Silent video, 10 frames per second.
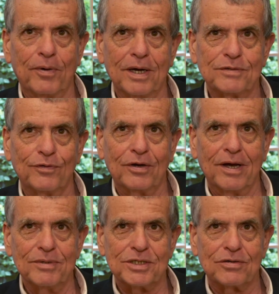Prize for
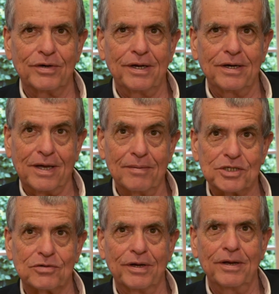Chemistry in
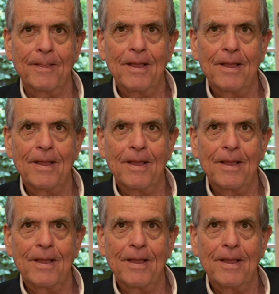chemistry